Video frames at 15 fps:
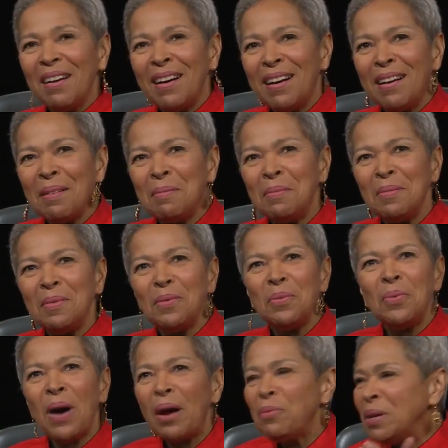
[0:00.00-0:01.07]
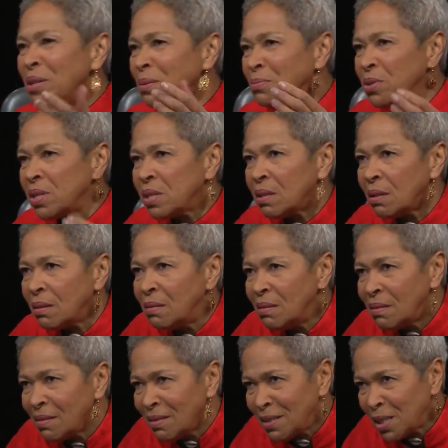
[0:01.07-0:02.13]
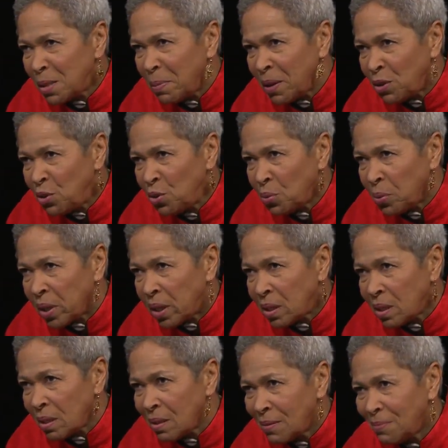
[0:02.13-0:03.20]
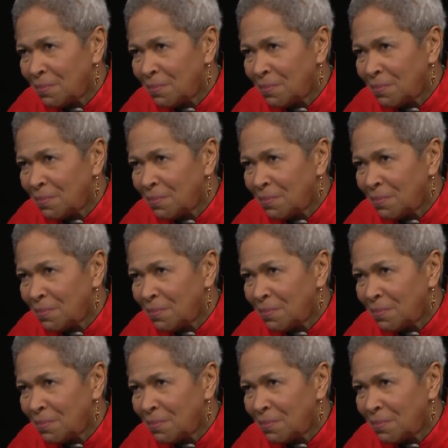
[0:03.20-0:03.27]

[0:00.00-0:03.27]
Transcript: um, I went to Brazil to spend two weeks,